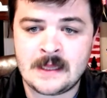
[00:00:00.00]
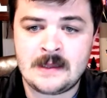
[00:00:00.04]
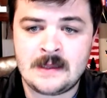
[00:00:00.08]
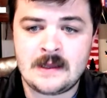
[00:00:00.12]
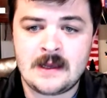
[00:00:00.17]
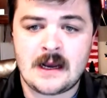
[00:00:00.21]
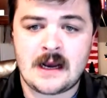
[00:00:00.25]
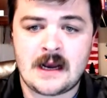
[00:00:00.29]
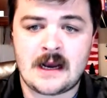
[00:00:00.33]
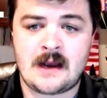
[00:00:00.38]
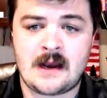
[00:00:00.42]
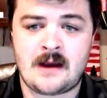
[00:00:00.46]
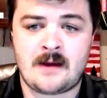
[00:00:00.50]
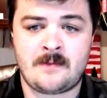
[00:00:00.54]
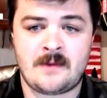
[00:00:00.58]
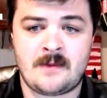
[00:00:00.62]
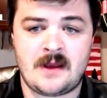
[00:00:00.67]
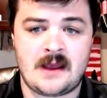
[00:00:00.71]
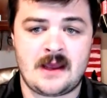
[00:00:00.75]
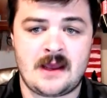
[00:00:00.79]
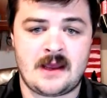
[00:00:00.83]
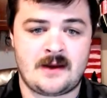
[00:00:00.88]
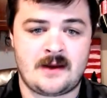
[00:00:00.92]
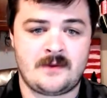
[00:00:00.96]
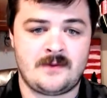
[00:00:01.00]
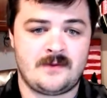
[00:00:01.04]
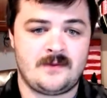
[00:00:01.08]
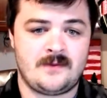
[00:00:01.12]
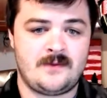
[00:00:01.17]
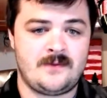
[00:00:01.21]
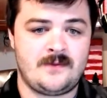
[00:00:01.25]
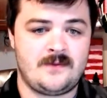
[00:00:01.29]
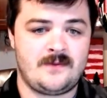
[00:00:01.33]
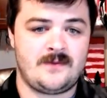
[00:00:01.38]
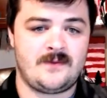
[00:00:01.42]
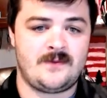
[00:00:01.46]
And
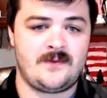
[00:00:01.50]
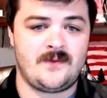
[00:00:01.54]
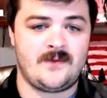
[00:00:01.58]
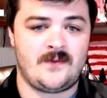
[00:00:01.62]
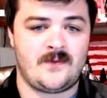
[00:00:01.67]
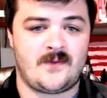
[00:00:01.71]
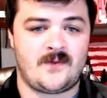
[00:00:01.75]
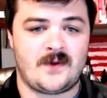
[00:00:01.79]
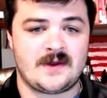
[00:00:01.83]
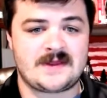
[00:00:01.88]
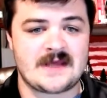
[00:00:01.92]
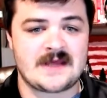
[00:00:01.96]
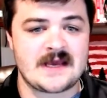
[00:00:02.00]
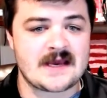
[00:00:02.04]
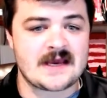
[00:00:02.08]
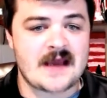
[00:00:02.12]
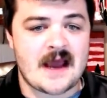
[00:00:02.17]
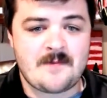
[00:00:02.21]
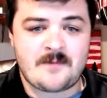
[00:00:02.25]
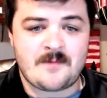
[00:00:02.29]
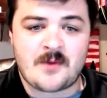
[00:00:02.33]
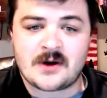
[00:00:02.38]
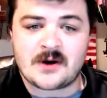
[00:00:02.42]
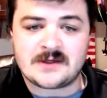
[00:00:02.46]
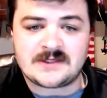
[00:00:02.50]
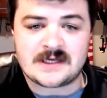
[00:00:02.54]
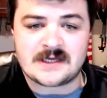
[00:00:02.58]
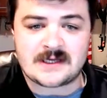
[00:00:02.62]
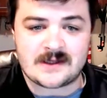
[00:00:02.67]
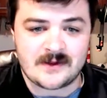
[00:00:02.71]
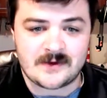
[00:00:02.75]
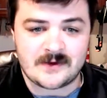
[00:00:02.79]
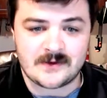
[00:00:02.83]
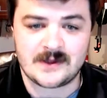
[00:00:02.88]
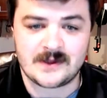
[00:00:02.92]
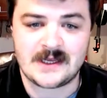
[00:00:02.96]
one thing I'm
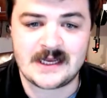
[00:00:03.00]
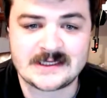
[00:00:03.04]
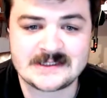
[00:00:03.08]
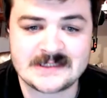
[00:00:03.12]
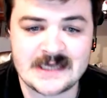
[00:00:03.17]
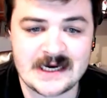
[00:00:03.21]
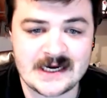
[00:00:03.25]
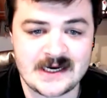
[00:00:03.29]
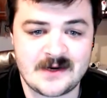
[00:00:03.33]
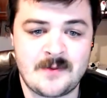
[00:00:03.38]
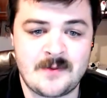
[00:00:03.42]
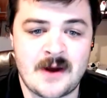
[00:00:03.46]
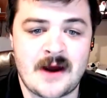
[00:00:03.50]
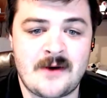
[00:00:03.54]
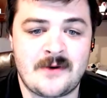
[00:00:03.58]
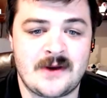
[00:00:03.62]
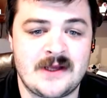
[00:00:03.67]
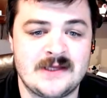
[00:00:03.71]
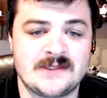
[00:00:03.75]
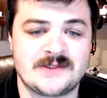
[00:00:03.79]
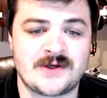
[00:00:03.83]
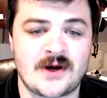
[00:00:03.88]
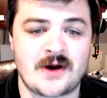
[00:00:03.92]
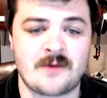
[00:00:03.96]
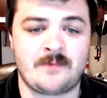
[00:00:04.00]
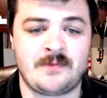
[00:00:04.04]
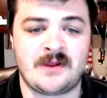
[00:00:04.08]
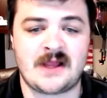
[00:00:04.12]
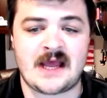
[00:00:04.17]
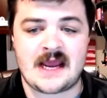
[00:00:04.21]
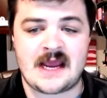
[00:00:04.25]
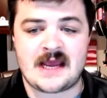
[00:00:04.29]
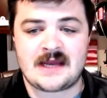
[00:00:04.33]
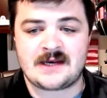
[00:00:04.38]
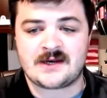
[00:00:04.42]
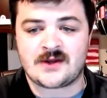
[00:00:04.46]
particularly excited about is our
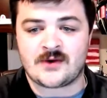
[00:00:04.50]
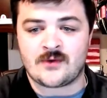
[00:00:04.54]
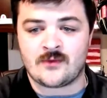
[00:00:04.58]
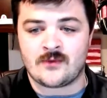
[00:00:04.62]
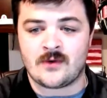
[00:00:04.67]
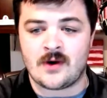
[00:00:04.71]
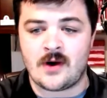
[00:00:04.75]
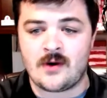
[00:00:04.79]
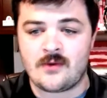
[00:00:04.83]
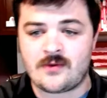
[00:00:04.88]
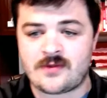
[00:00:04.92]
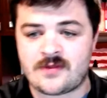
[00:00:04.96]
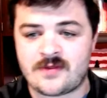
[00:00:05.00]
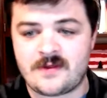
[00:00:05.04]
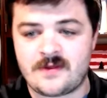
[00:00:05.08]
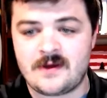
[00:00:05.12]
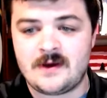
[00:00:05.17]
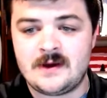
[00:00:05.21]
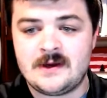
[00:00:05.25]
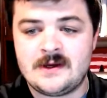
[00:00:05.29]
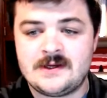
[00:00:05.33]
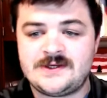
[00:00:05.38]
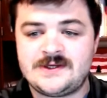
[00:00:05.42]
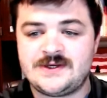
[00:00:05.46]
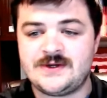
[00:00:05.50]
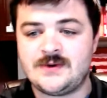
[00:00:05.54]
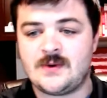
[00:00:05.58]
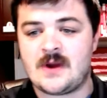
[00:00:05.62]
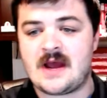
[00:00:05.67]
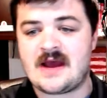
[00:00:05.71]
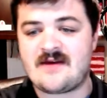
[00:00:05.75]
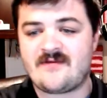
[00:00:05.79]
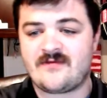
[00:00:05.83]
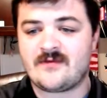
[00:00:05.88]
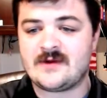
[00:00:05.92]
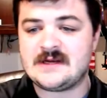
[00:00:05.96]
planned growth to
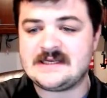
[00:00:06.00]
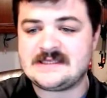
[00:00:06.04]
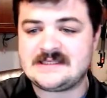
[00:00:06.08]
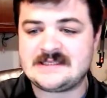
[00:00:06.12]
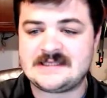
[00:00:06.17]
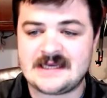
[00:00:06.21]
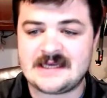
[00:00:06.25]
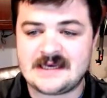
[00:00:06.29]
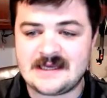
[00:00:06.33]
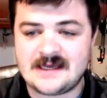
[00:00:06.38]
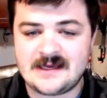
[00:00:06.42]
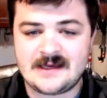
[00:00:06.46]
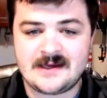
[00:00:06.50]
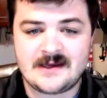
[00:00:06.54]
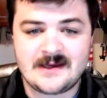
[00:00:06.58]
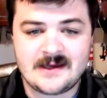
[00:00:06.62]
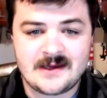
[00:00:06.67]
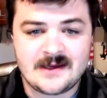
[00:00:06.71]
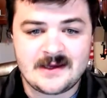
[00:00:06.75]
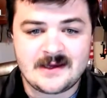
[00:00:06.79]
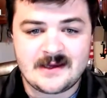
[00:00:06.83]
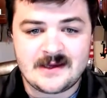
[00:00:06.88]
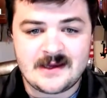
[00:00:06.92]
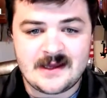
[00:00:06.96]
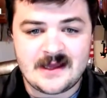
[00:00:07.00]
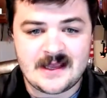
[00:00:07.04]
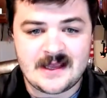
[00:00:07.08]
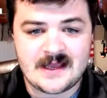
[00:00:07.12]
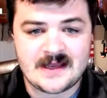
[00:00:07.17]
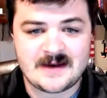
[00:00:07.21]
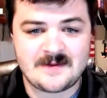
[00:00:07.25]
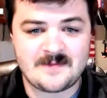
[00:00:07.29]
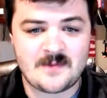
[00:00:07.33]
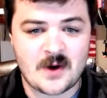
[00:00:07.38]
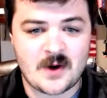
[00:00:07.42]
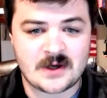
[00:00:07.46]
every city
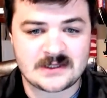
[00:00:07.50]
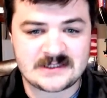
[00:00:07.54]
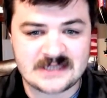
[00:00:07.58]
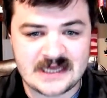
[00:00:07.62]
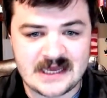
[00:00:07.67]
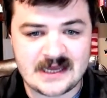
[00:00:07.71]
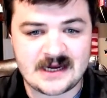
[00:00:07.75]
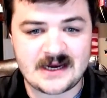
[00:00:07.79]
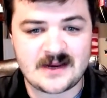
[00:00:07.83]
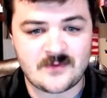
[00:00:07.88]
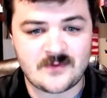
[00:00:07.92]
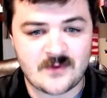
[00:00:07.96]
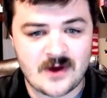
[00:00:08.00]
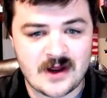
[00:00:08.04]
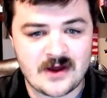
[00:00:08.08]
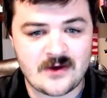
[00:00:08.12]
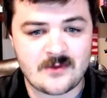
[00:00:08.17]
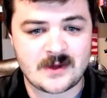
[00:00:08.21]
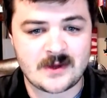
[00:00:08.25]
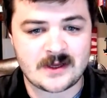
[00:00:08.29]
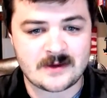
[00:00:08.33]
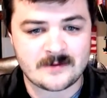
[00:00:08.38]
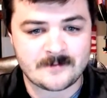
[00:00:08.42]
in Montana and Wyoming.